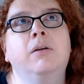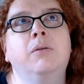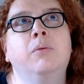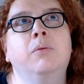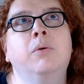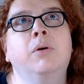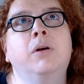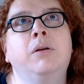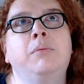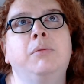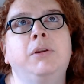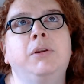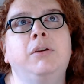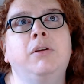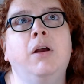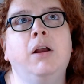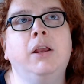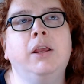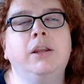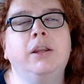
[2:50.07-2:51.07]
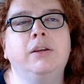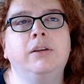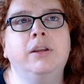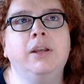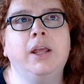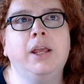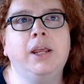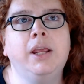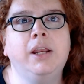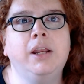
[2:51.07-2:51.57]
We're going to be talking
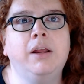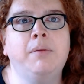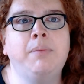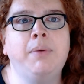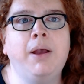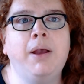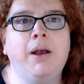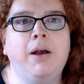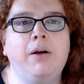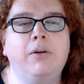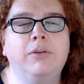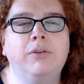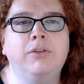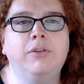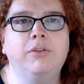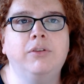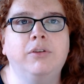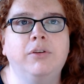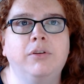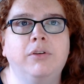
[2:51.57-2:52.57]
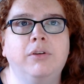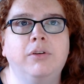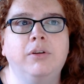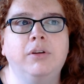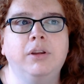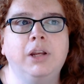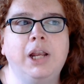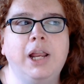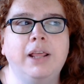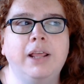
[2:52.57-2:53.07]
tonight about
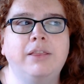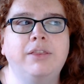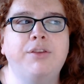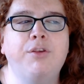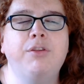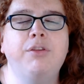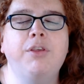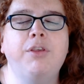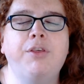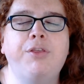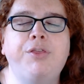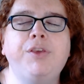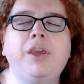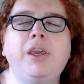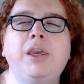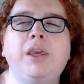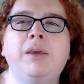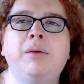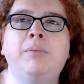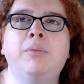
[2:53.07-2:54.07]
you know, like the the theme